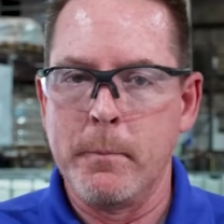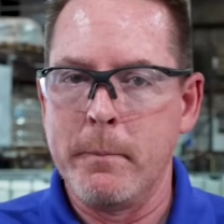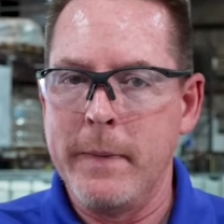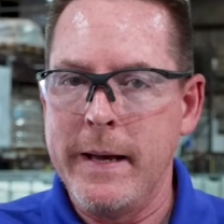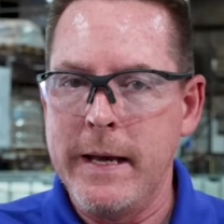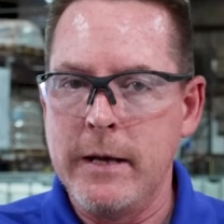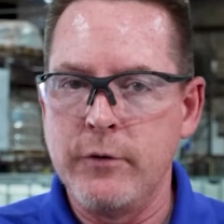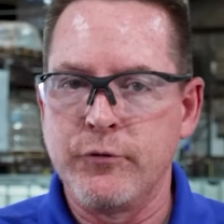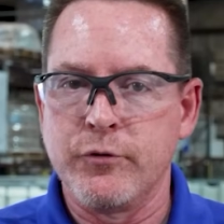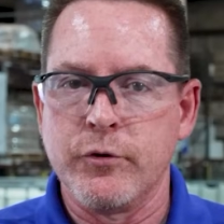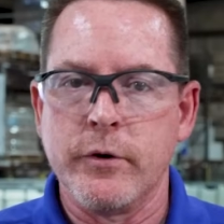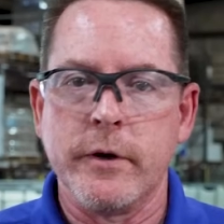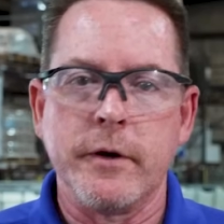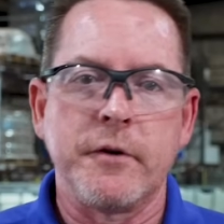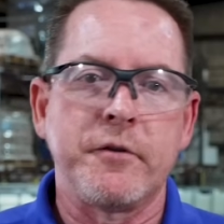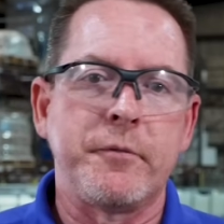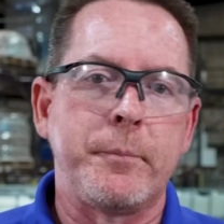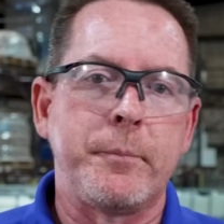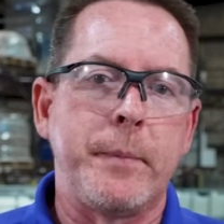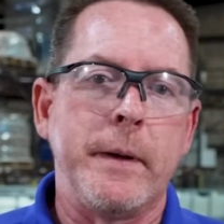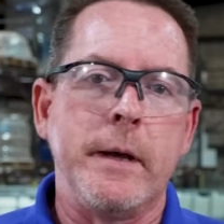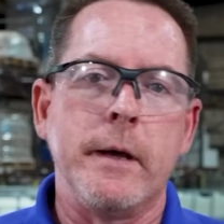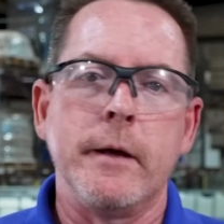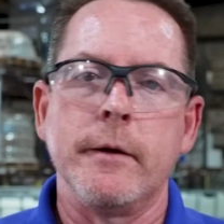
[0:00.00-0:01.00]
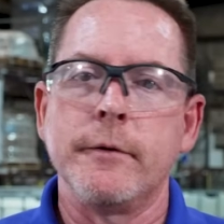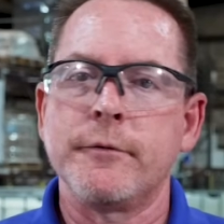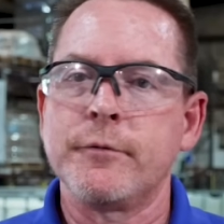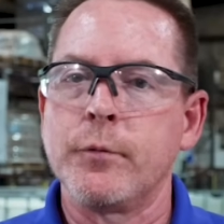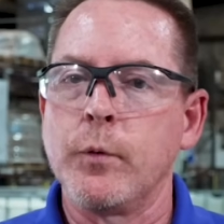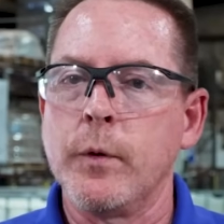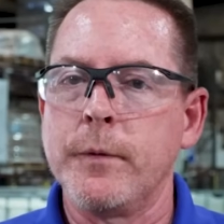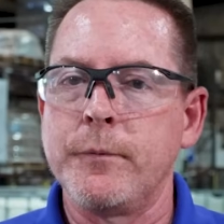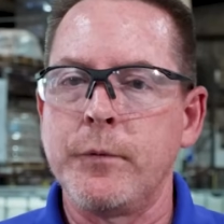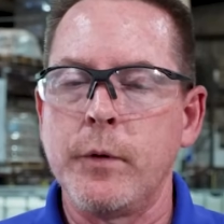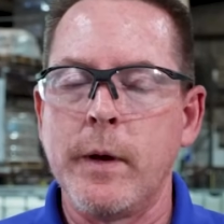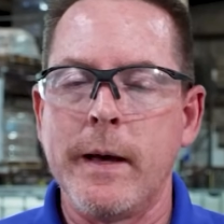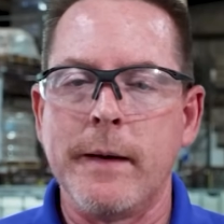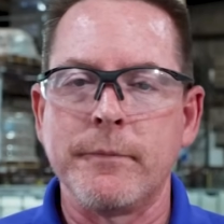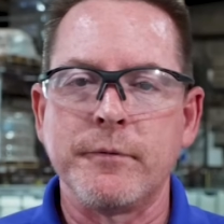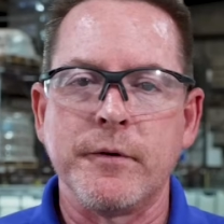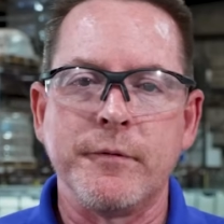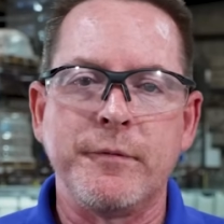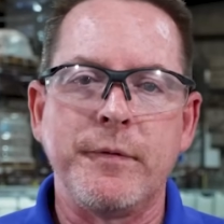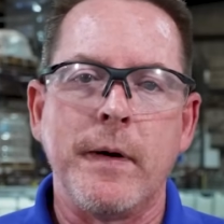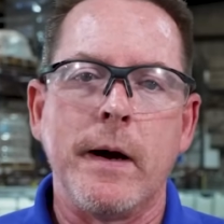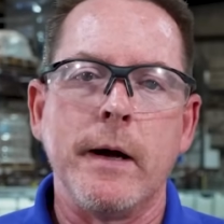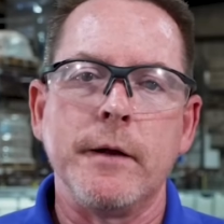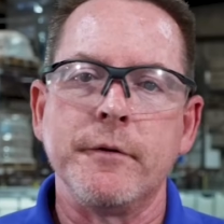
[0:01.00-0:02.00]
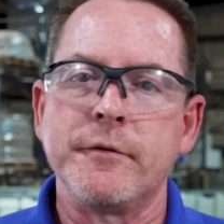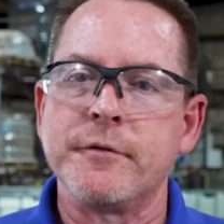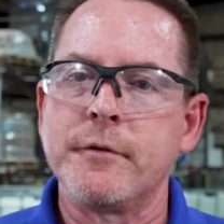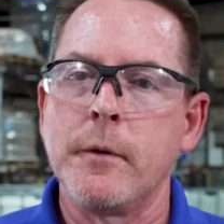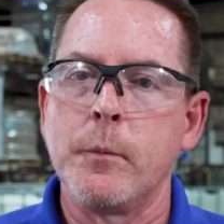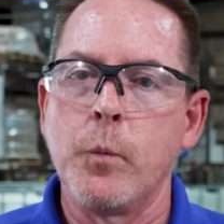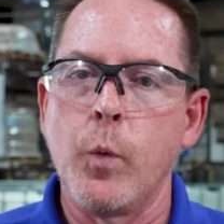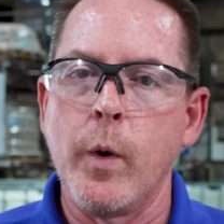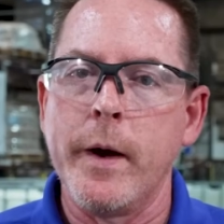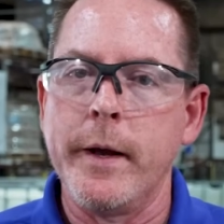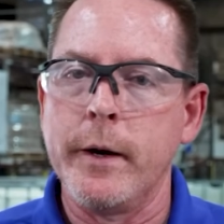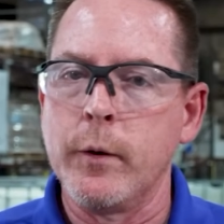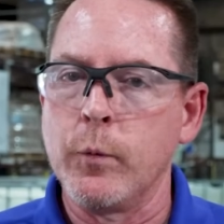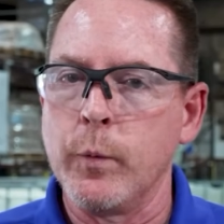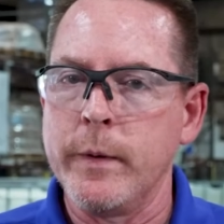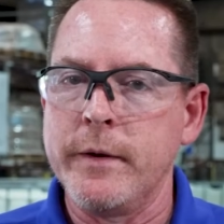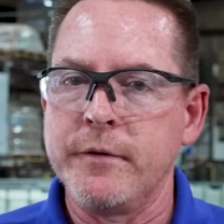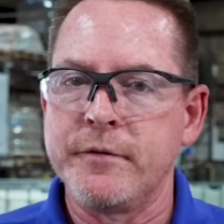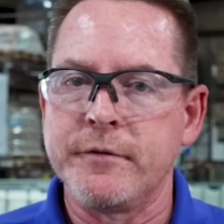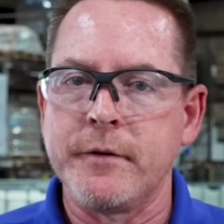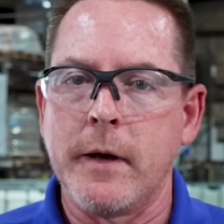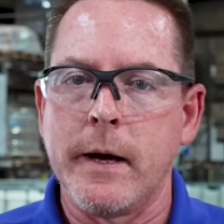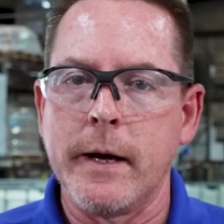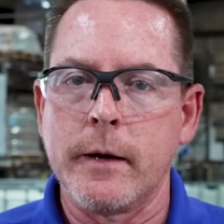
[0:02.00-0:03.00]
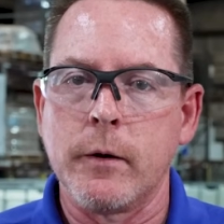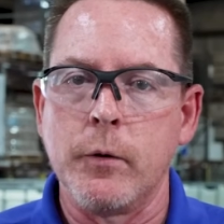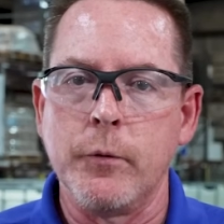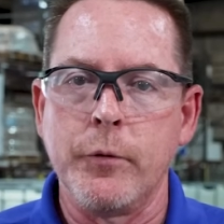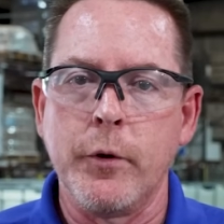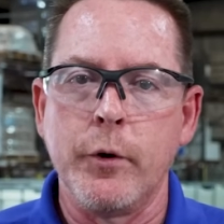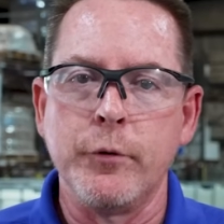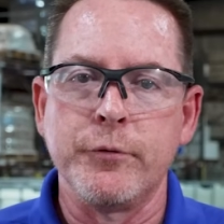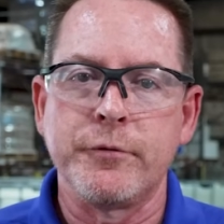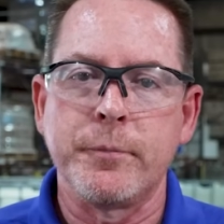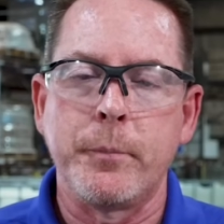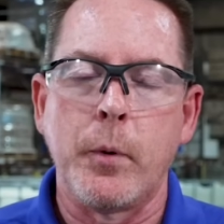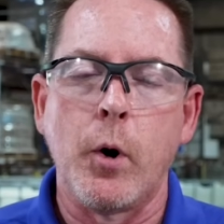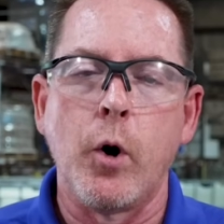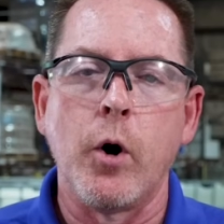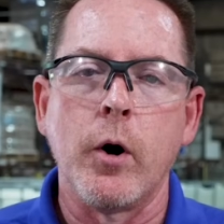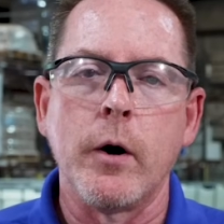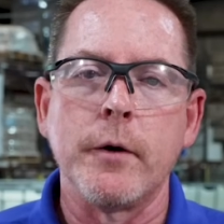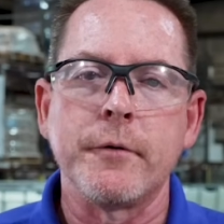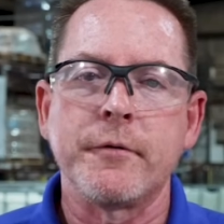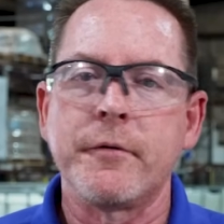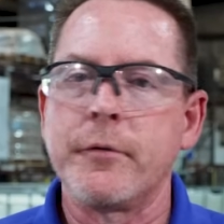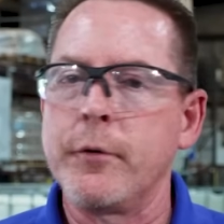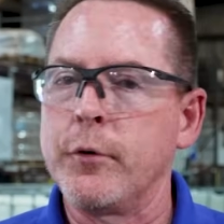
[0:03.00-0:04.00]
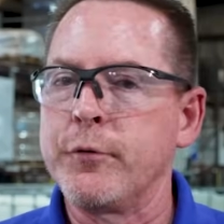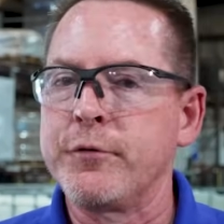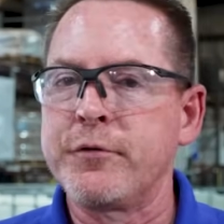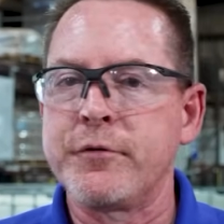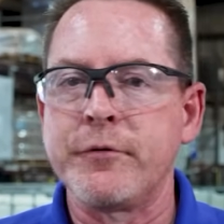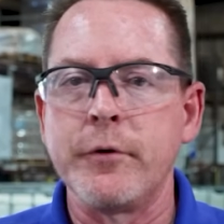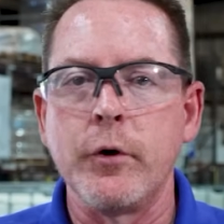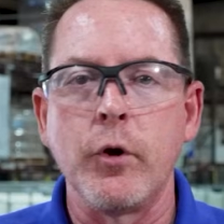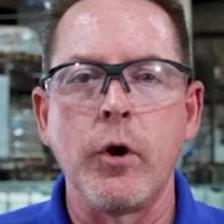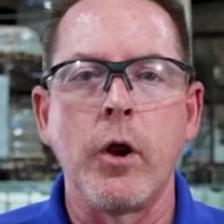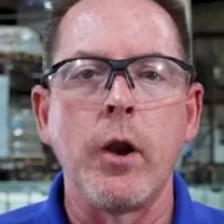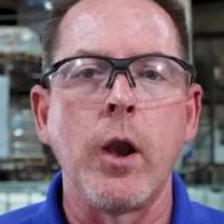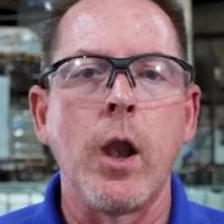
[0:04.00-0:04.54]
major expense, or if you have to find some way to recycle those parts, there's still a